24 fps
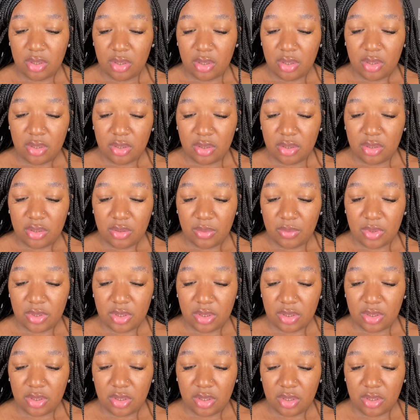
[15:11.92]
We're
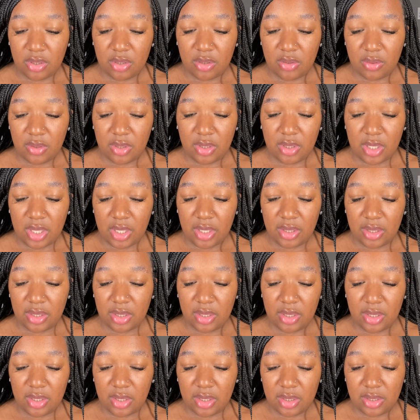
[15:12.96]
just going to do it like
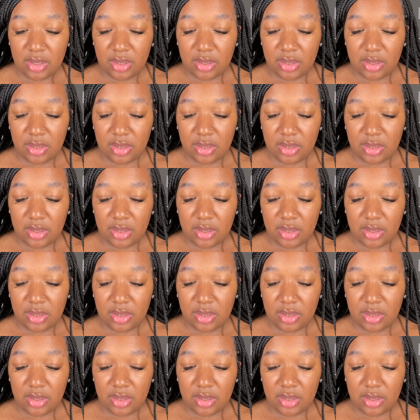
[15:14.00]
this.